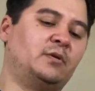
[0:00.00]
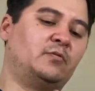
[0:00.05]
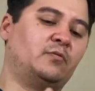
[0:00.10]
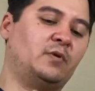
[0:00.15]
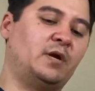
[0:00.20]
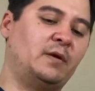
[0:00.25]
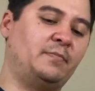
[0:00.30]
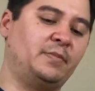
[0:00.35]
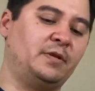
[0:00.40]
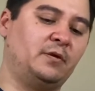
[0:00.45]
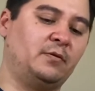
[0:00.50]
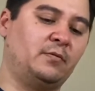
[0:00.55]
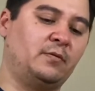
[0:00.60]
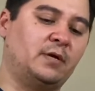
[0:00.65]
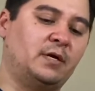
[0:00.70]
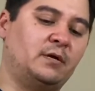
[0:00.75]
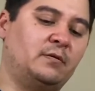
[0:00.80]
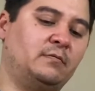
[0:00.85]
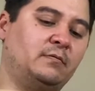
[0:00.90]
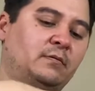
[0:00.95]
bigger one, the
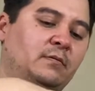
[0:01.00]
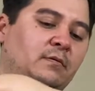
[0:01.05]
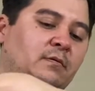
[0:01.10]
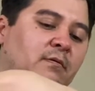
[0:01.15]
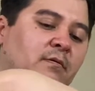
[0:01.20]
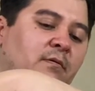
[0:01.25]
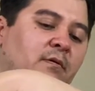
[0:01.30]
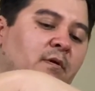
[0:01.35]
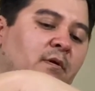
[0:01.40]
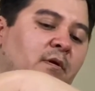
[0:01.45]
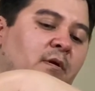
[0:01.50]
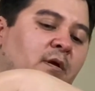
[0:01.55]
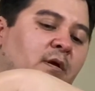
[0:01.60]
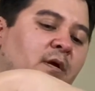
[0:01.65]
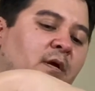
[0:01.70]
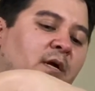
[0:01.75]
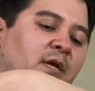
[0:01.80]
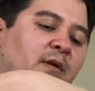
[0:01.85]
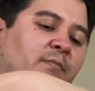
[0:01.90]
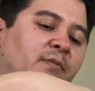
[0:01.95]
bigger slack, I'm going to
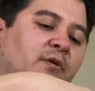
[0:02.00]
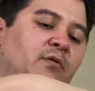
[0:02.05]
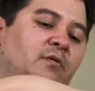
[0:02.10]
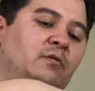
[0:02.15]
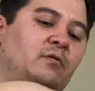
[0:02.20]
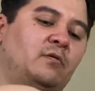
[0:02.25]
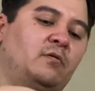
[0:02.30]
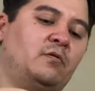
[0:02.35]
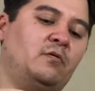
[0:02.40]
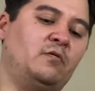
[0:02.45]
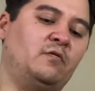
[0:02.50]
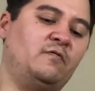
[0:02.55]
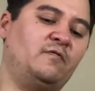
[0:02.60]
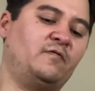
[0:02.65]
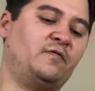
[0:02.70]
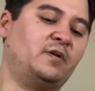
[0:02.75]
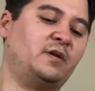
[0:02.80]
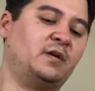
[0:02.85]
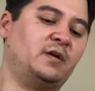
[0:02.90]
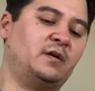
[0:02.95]
go the opposite
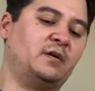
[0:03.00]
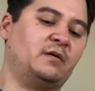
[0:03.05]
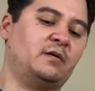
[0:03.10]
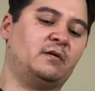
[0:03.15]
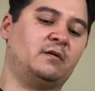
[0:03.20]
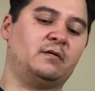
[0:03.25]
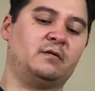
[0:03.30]
direction.